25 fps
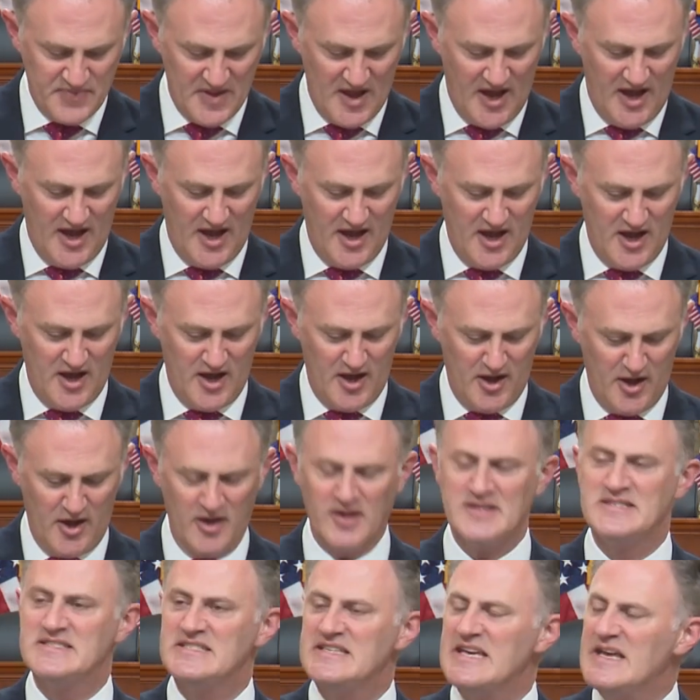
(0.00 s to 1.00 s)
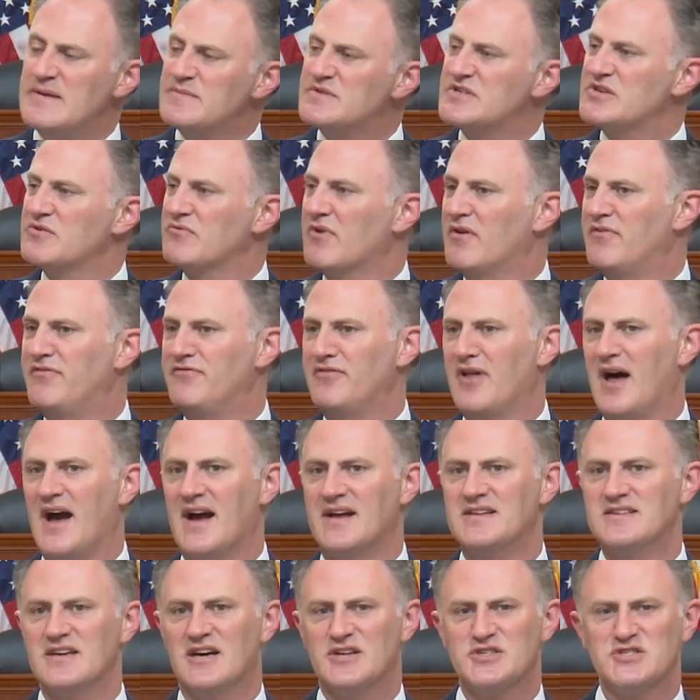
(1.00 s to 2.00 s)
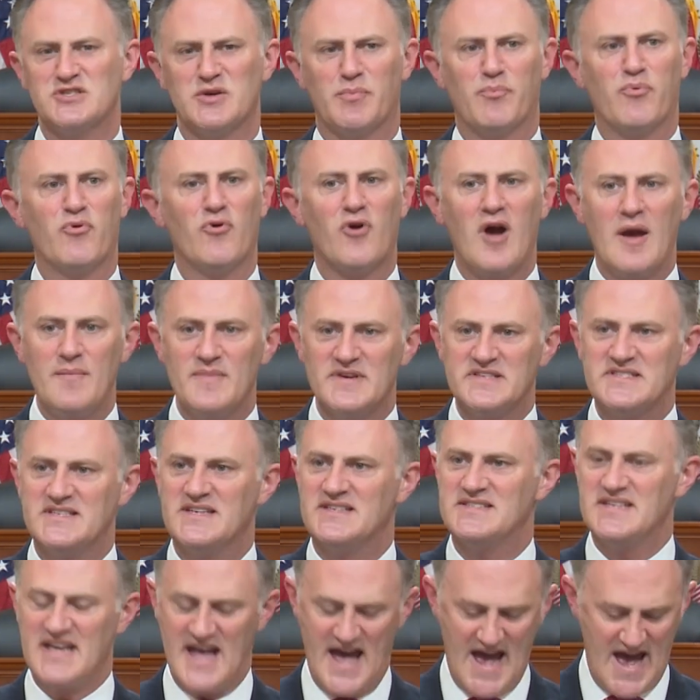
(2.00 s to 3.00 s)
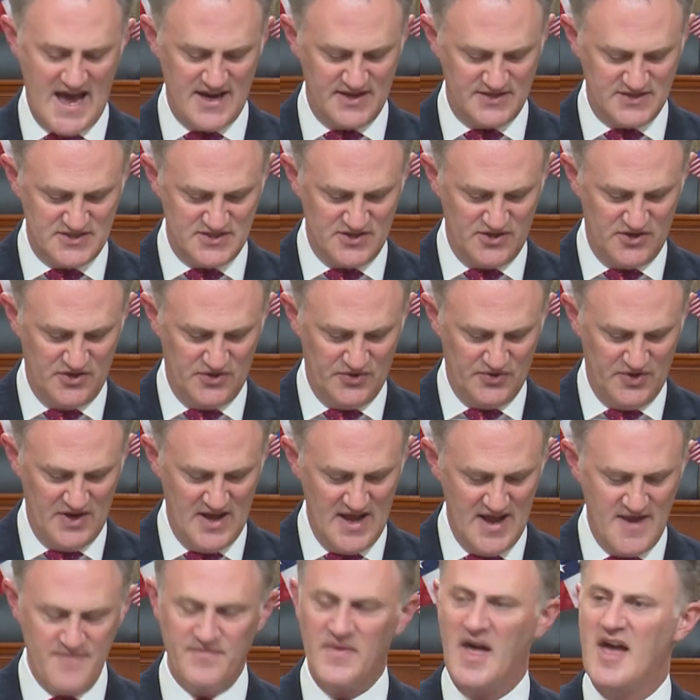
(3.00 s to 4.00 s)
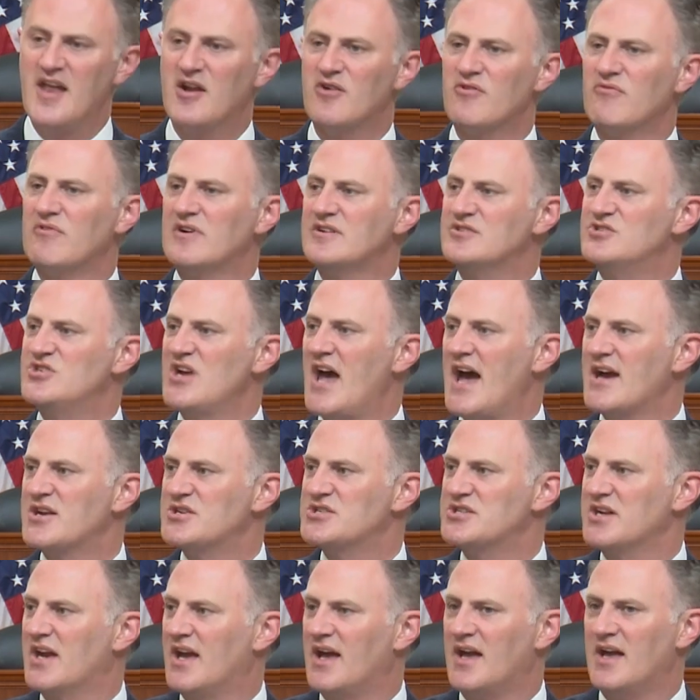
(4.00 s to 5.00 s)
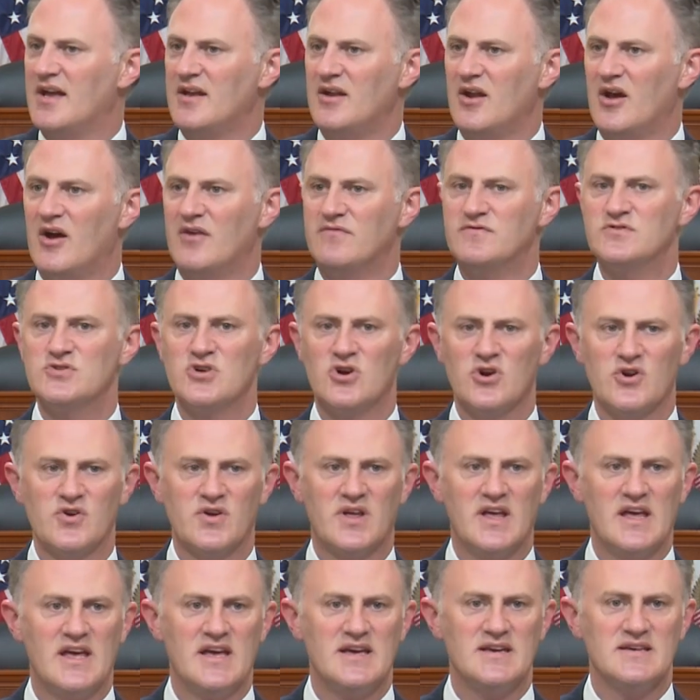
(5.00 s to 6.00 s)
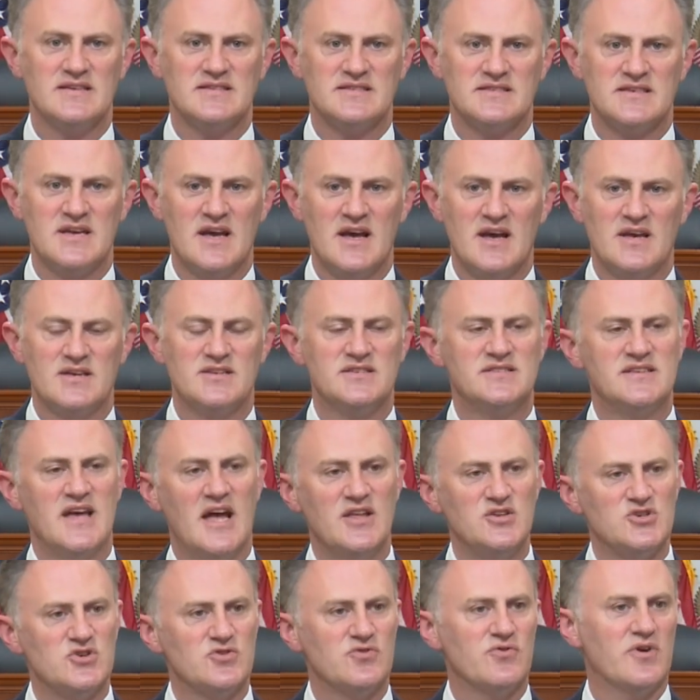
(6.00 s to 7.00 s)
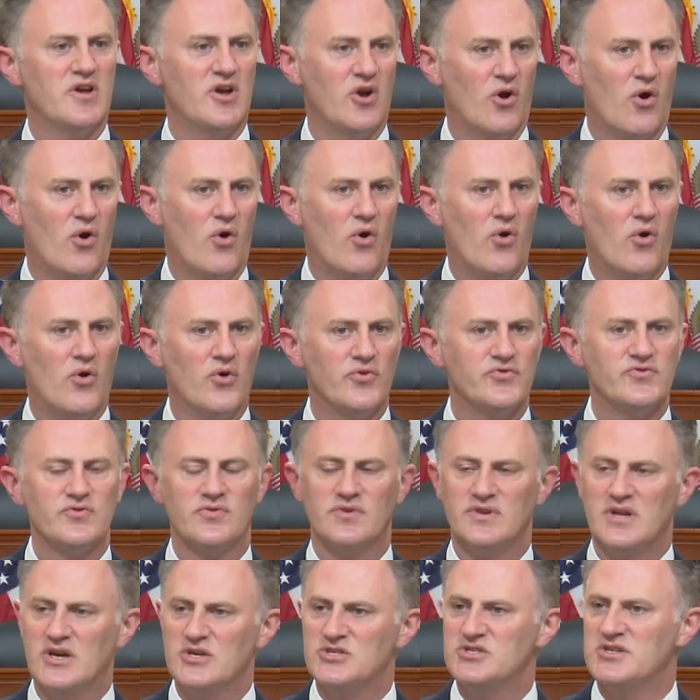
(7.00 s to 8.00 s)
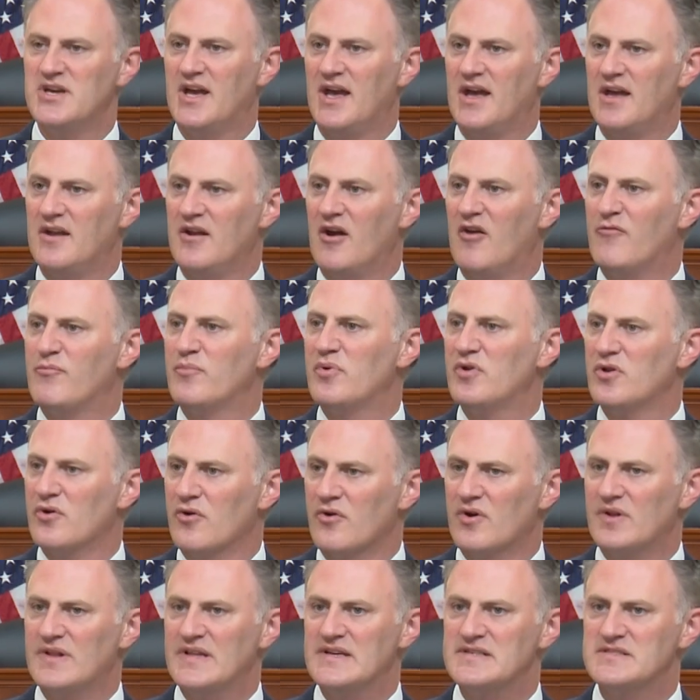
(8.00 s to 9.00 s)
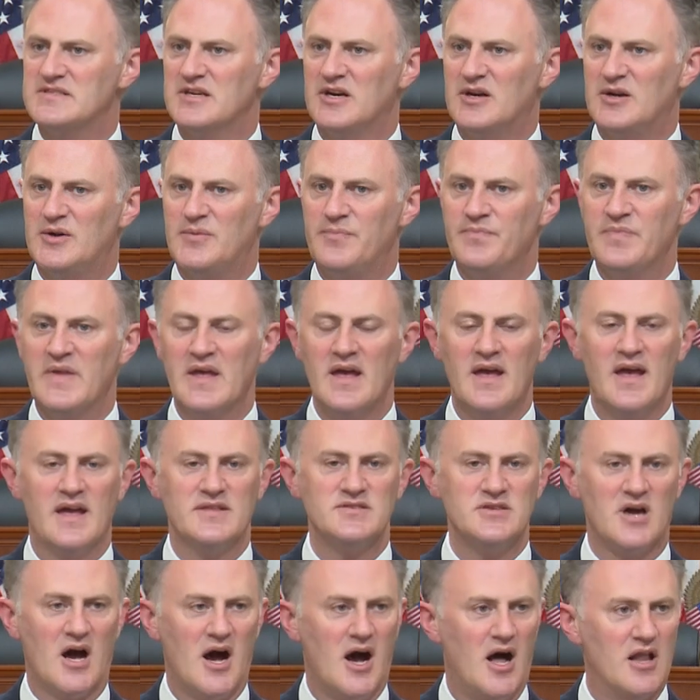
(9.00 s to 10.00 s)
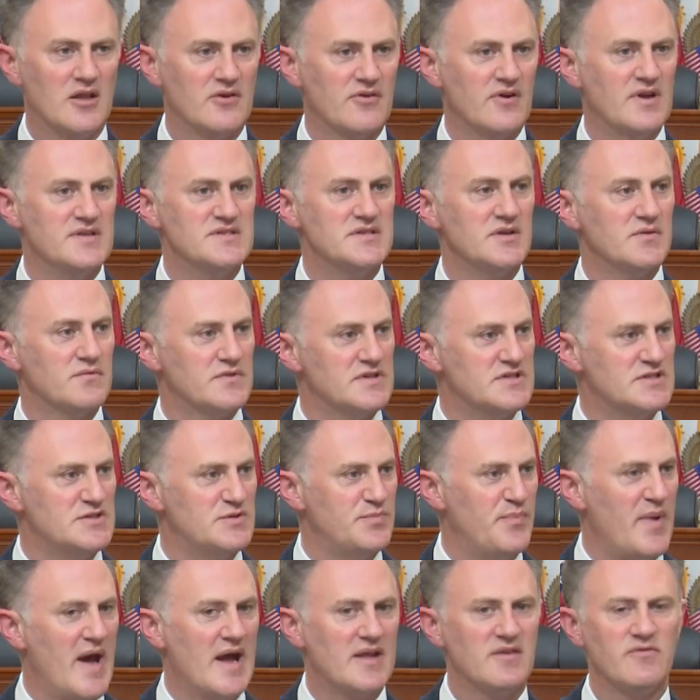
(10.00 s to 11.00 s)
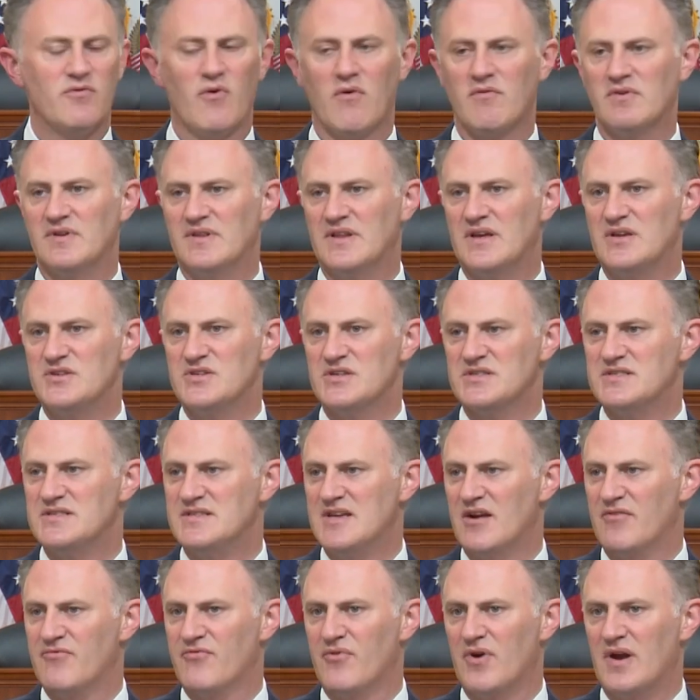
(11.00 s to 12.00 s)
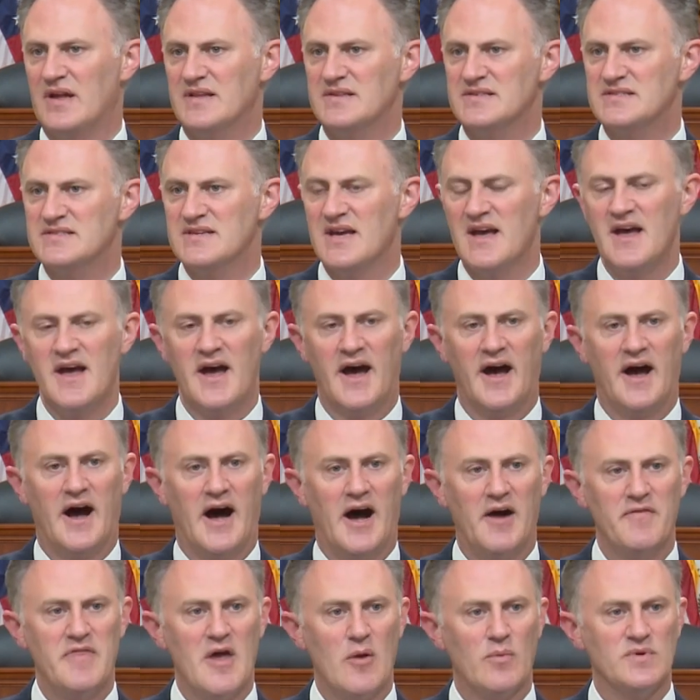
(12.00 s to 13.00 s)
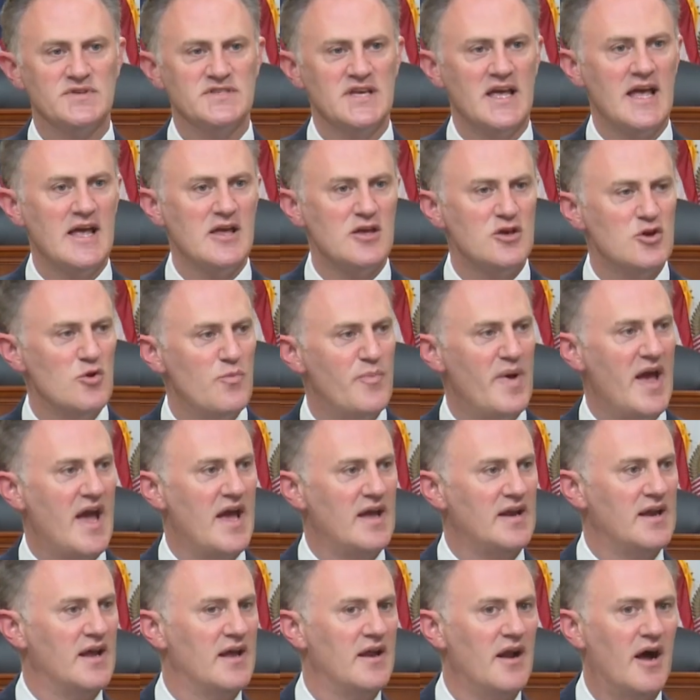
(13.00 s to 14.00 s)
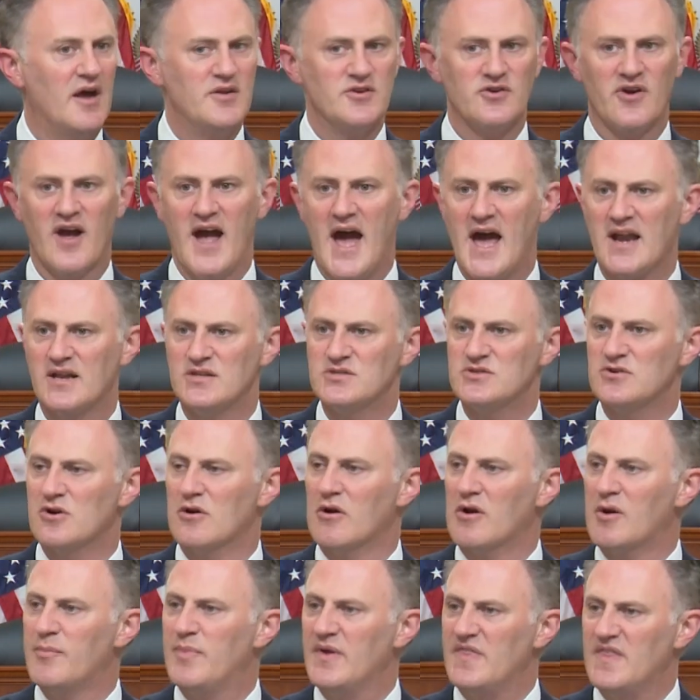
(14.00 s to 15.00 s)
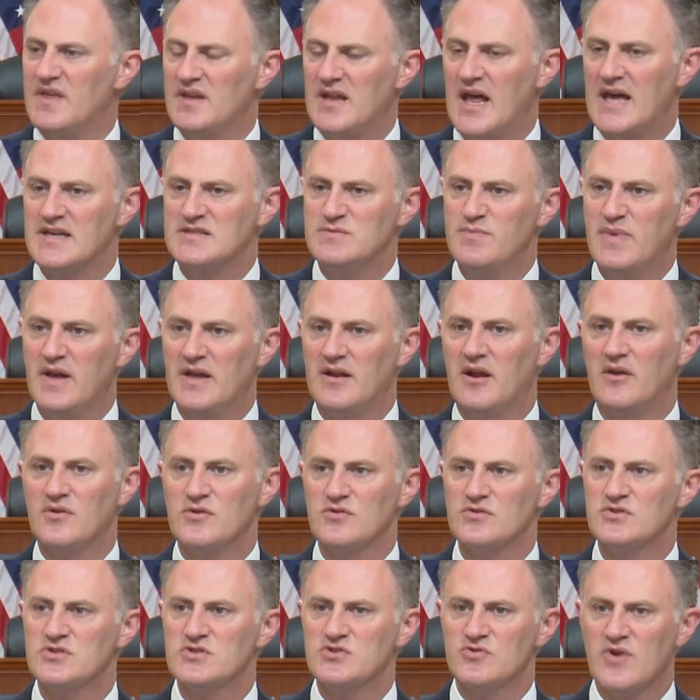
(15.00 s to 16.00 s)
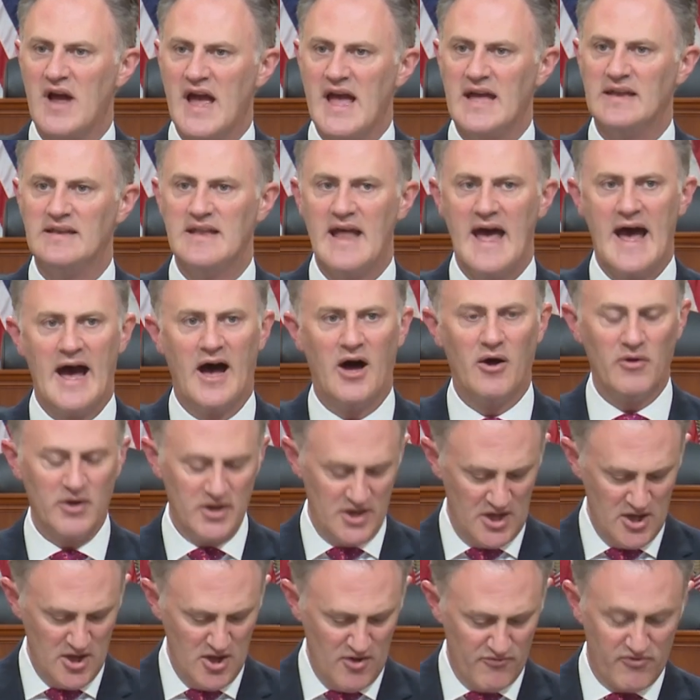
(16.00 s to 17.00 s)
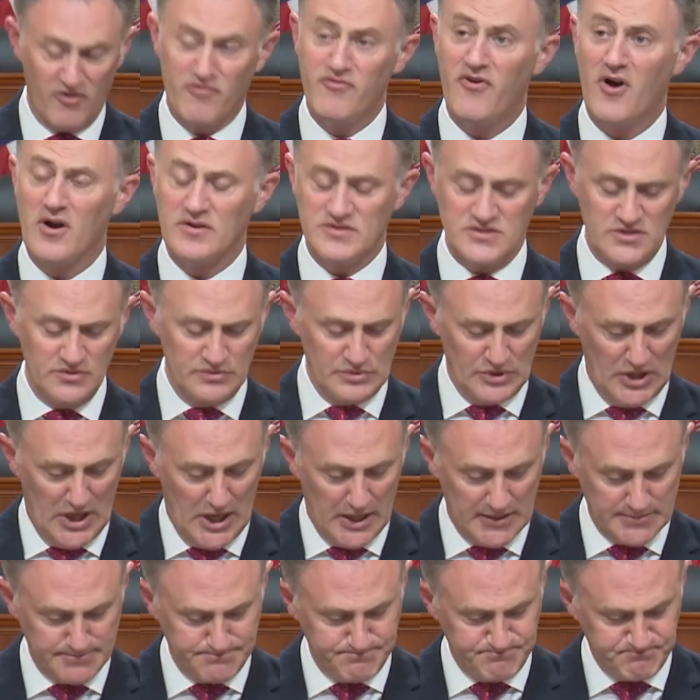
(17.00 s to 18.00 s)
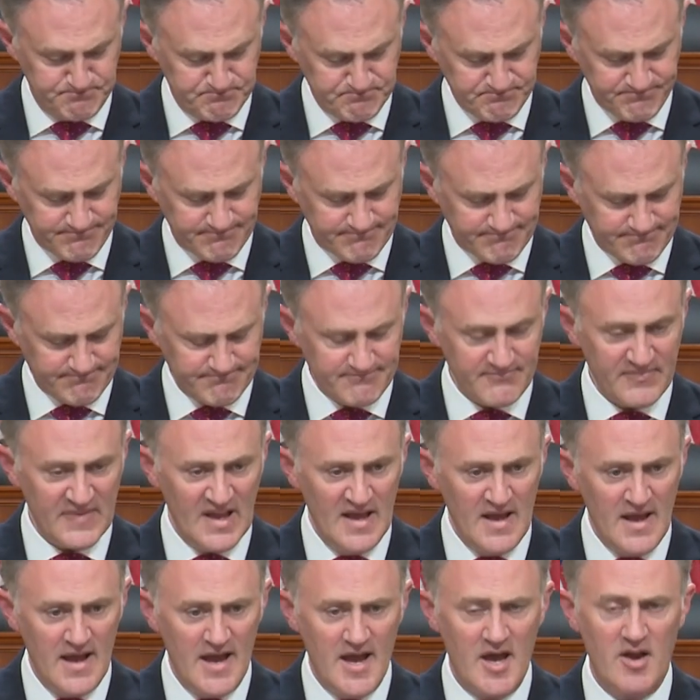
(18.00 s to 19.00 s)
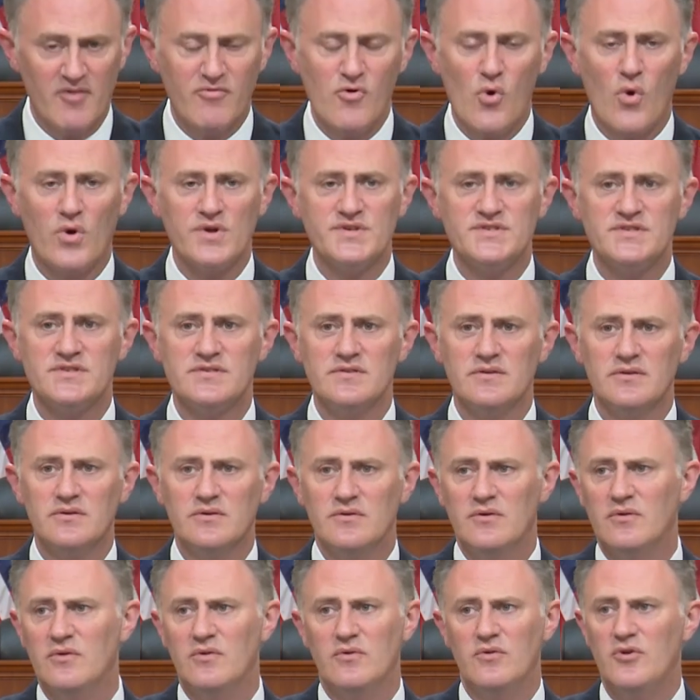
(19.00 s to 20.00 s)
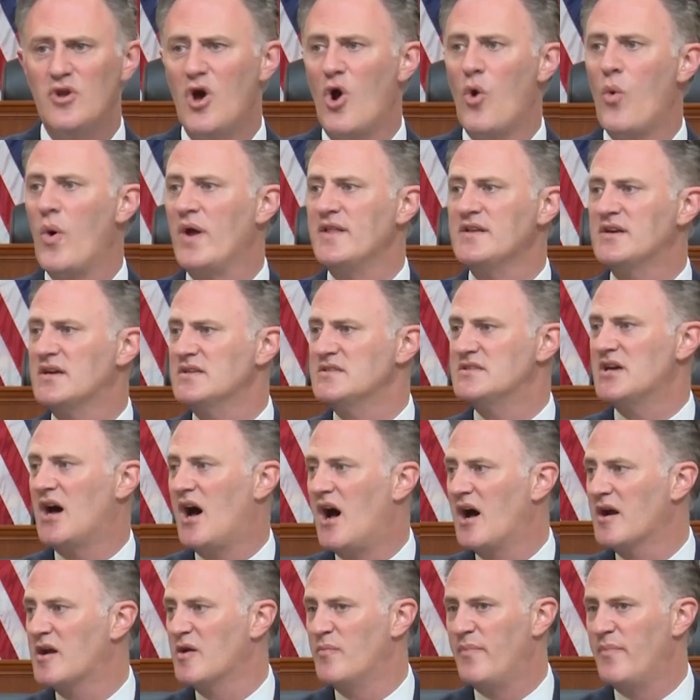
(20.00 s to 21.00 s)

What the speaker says: reflect a supremacist attitude and a rejection of Turkey's century-old tradition of pluralism, tolerance, and respect for religious difference that was incubated under Ataturk, but that has been under strain now for far too long. And of course, no one can talk